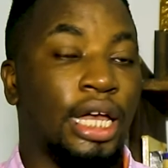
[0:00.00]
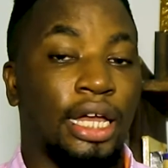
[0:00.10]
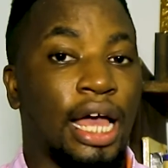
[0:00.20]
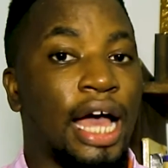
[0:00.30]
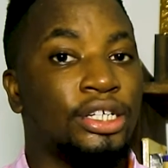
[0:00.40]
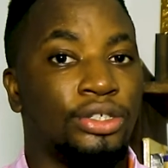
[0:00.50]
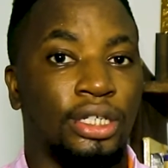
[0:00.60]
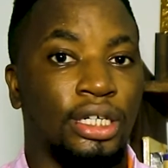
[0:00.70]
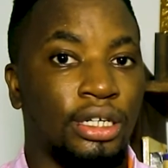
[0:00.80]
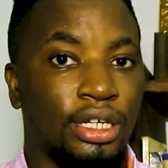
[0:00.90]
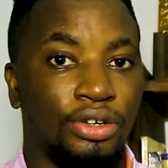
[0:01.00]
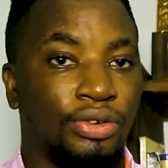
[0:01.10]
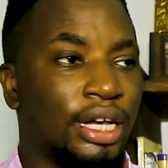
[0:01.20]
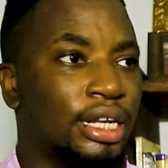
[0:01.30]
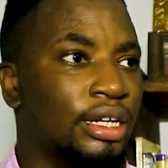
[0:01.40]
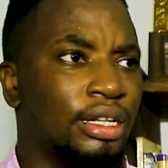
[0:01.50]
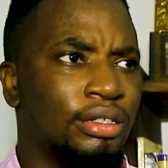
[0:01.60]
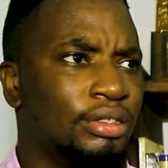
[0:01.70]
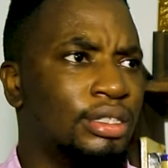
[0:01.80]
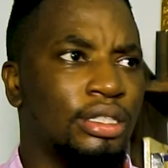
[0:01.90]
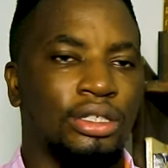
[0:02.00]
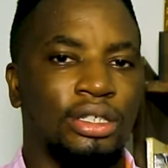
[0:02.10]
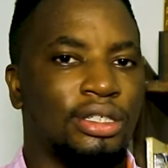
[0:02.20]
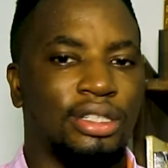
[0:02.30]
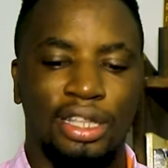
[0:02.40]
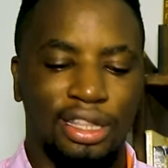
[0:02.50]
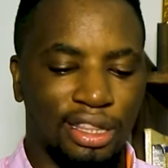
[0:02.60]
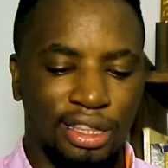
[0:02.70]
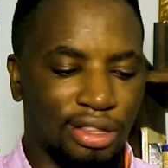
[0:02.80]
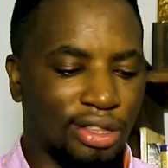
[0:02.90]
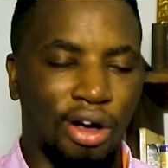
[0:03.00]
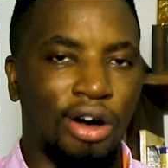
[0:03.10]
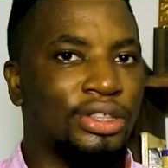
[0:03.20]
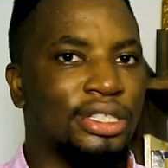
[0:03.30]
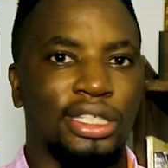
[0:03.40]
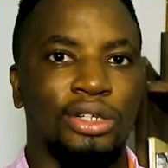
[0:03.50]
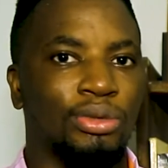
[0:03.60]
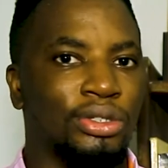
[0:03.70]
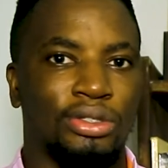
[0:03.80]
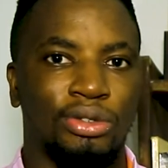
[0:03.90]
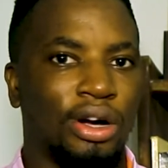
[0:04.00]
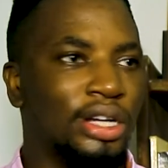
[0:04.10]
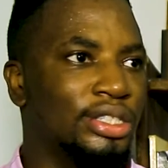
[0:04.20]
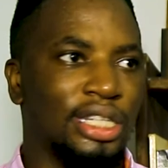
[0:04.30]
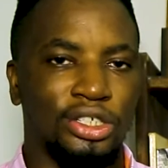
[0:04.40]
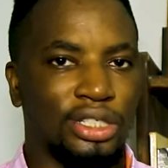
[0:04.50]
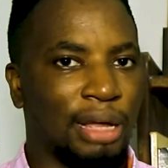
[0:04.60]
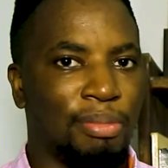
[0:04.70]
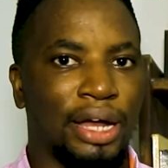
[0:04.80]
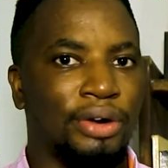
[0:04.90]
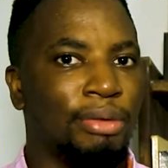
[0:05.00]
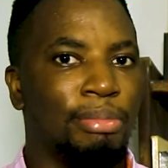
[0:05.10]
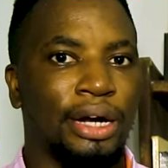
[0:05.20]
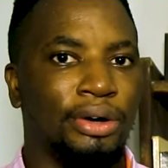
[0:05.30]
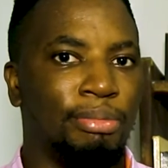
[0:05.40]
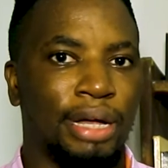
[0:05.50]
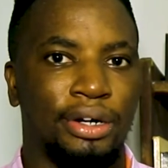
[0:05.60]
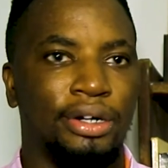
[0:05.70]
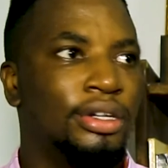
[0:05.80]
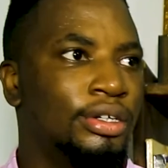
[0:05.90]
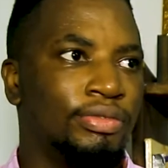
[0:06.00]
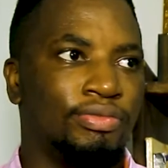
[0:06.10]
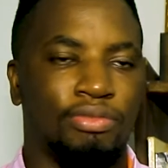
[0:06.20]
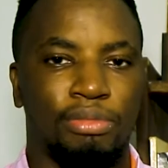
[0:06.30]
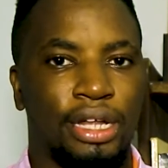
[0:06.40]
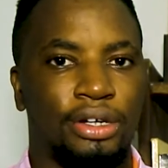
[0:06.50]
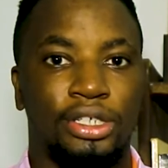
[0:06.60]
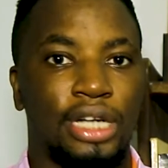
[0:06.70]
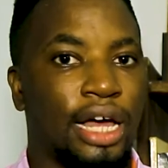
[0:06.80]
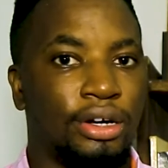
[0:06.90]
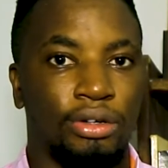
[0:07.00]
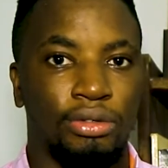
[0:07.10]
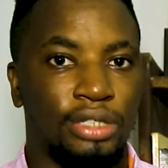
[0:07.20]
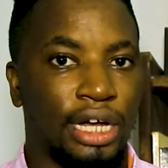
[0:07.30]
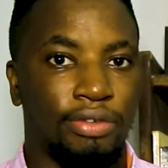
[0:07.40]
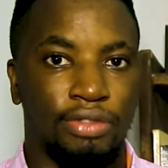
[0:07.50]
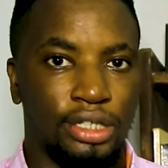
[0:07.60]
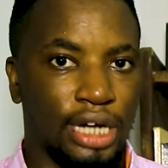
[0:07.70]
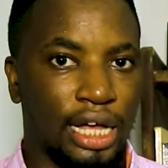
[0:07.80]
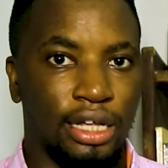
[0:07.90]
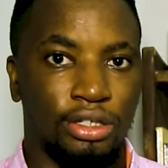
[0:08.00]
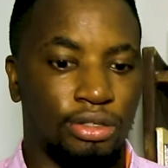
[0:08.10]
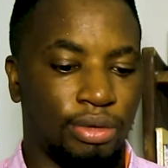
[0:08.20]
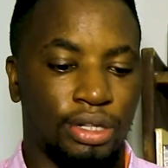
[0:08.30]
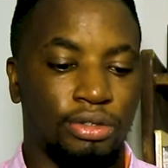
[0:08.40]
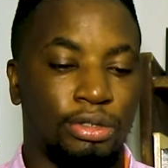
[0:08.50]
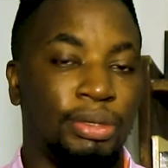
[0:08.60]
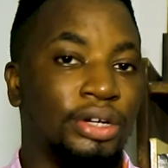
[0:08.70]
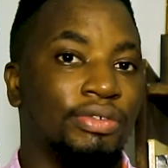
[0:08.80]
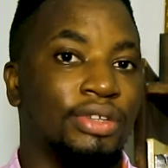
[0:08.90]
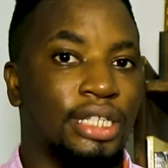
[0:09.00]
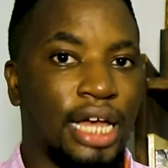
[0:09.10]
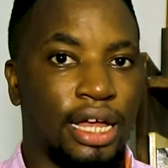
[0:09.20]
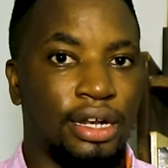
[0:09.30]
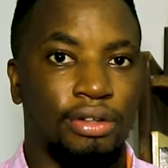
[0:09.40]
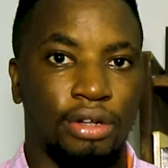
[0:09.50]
And actually, he created just all the sequels. They just get better and better and better. And there's Shadow of the Giants, whether it's Speaker of the Dead,